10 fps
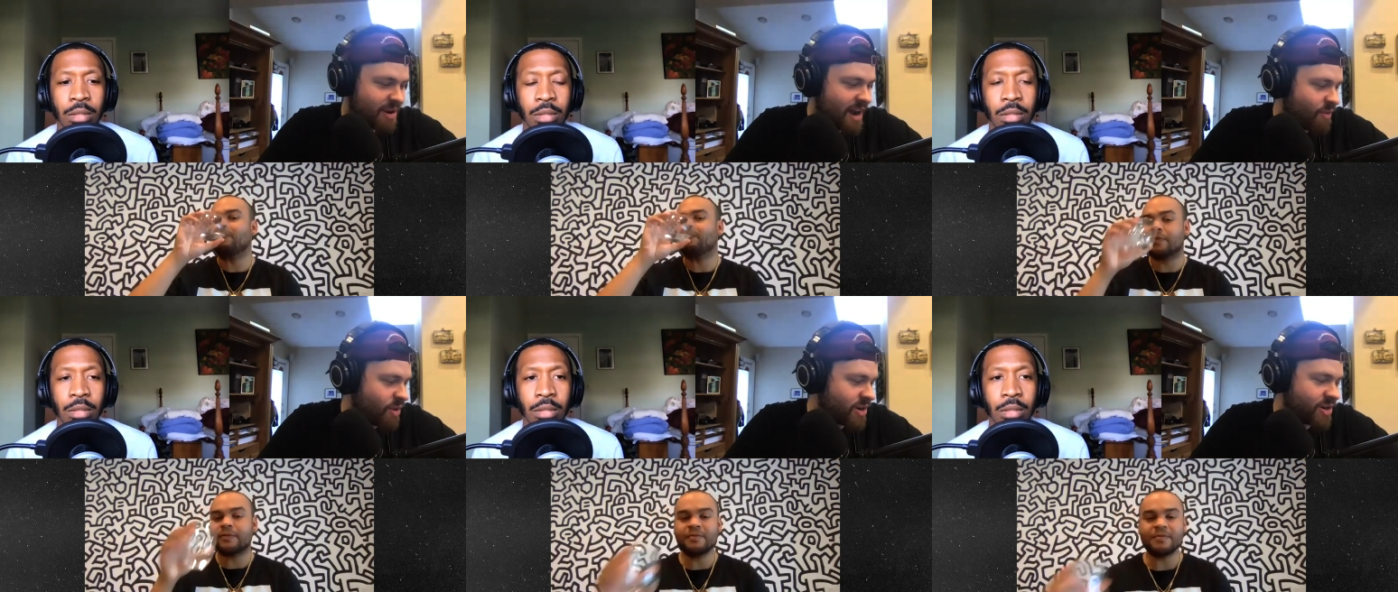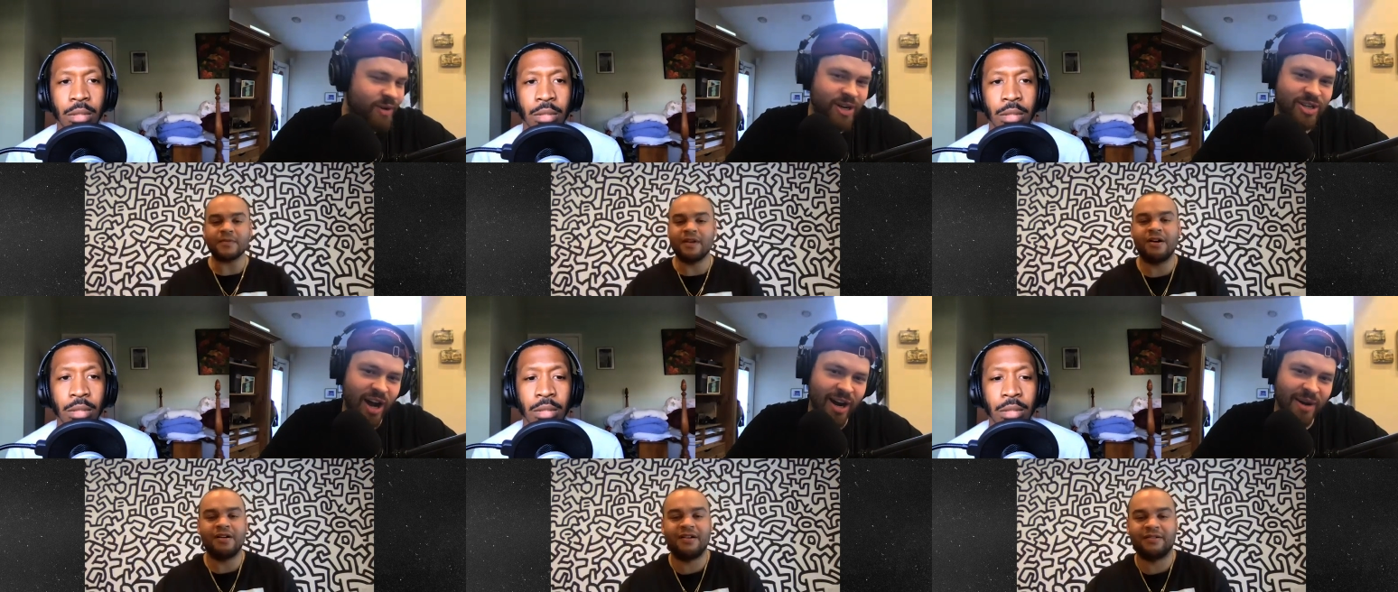Speaker 1: but when
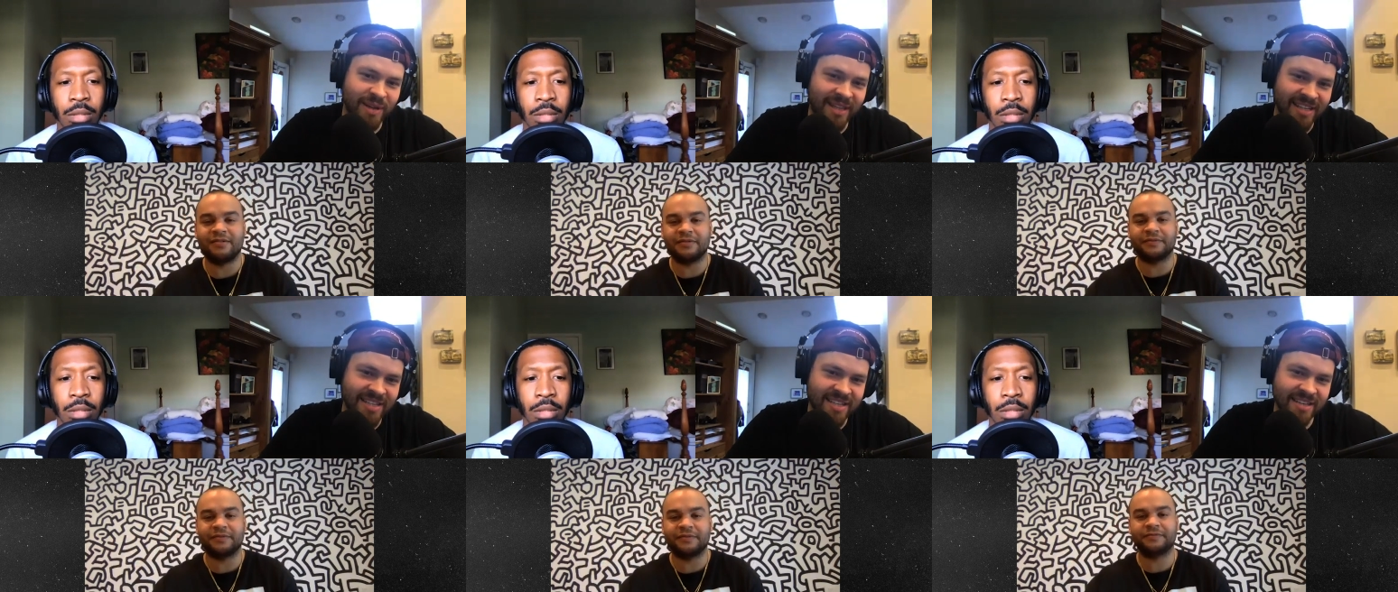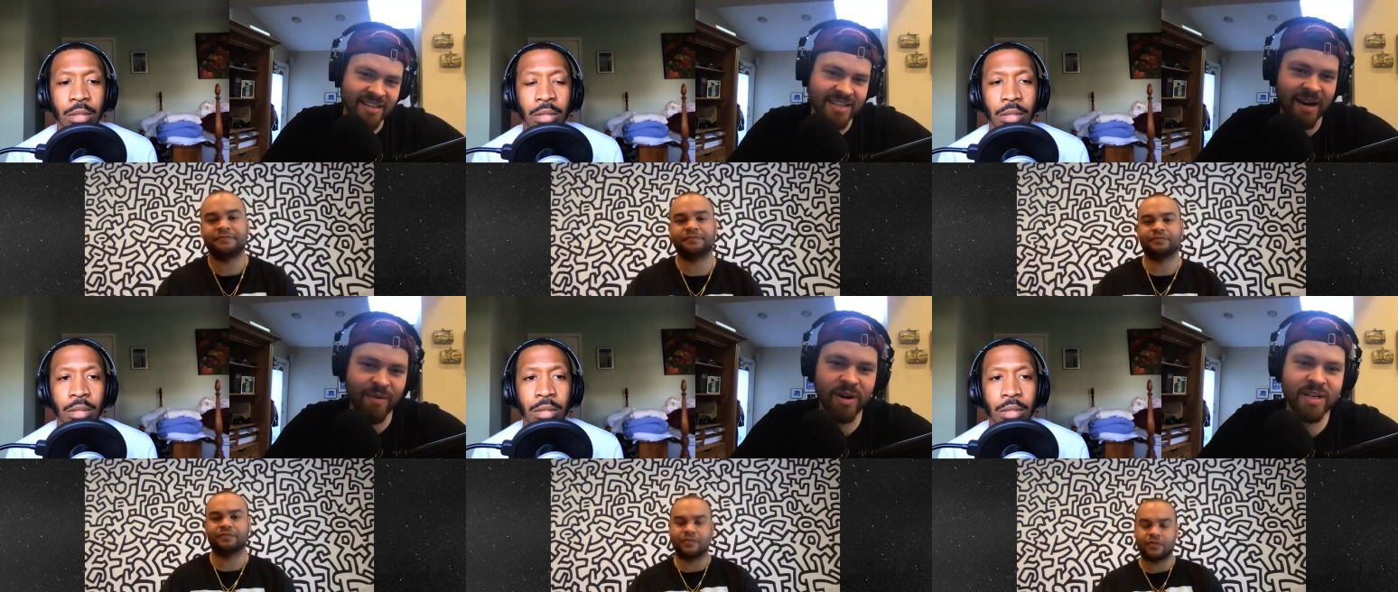you're talking with these
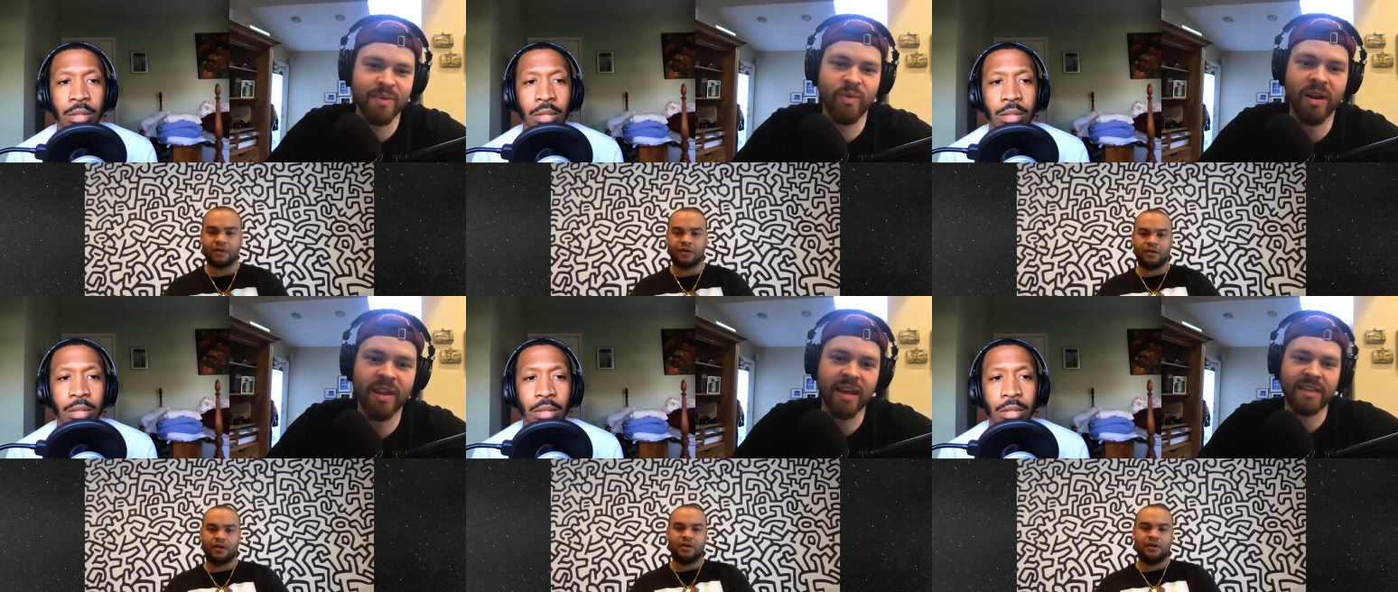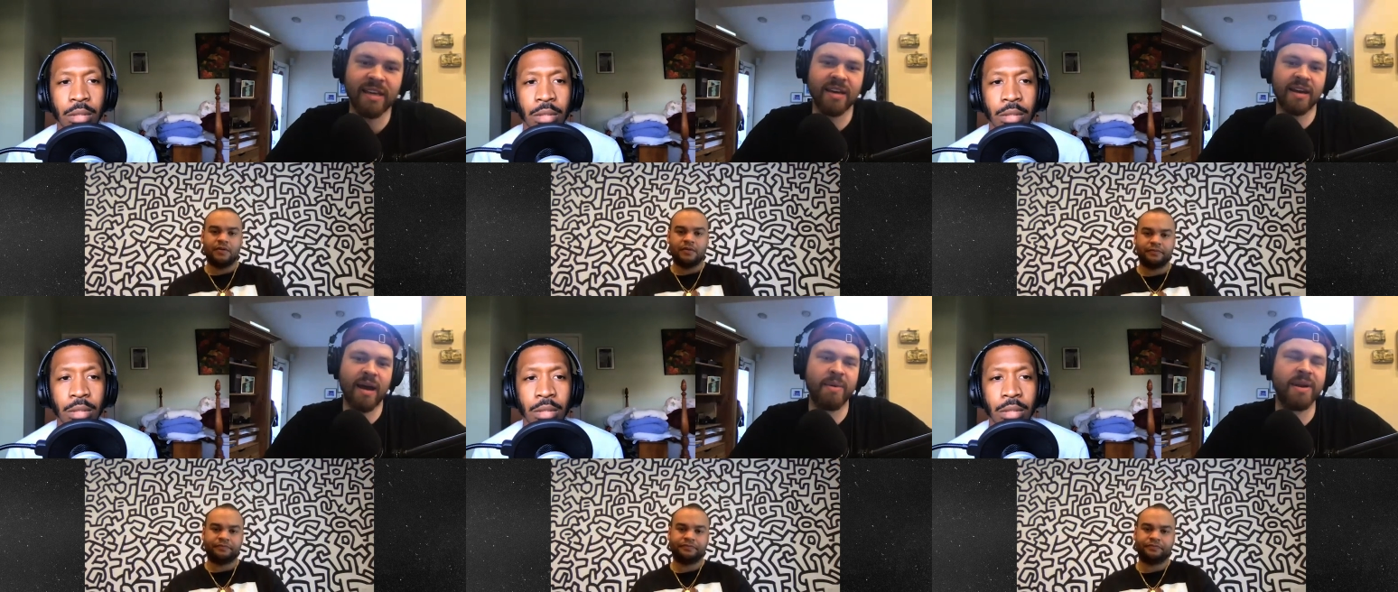networks, I mean, what are
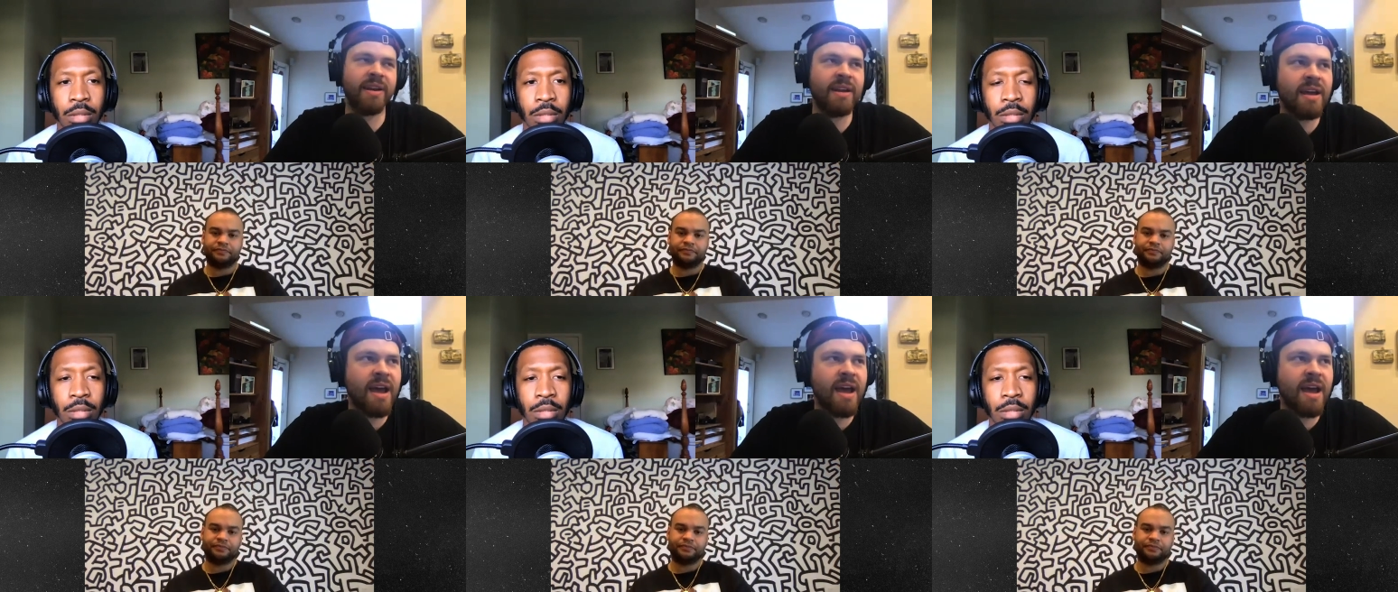the common,